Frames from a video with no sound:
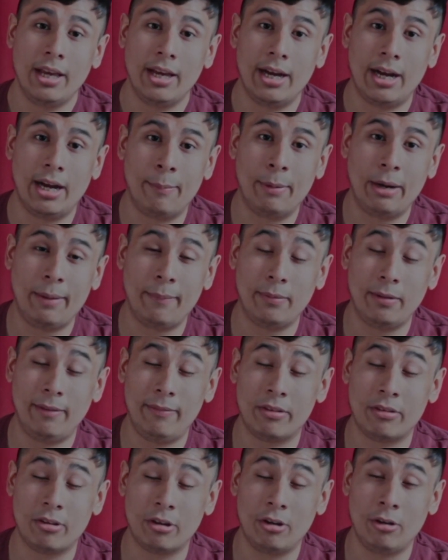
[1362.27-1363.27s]
But I
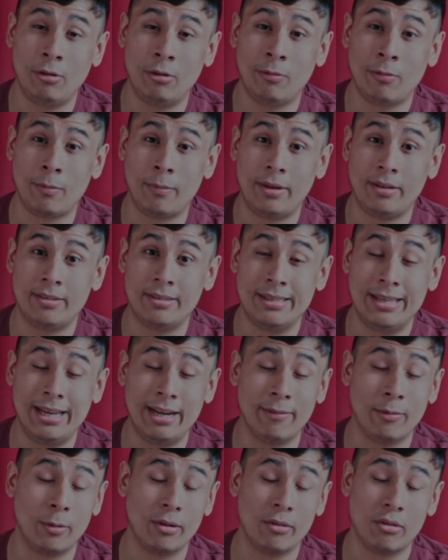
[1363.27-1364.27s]
believe that's gonna do it for me
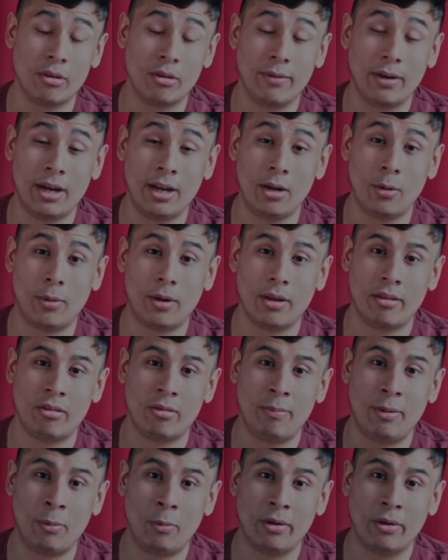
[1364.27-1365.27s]
today, everyone. So if you're unaware, this
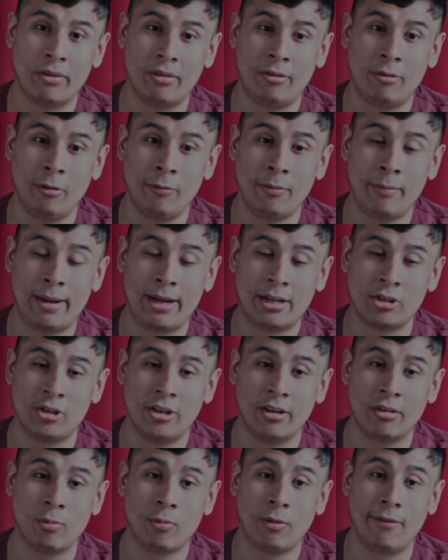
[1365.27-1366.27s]
has been What's the 2 from
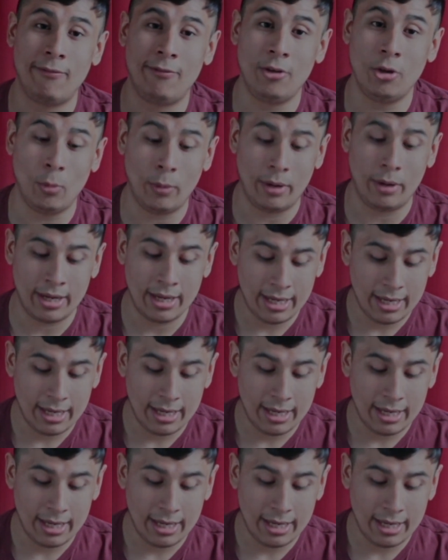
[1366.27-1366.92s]
ActionX, reviewing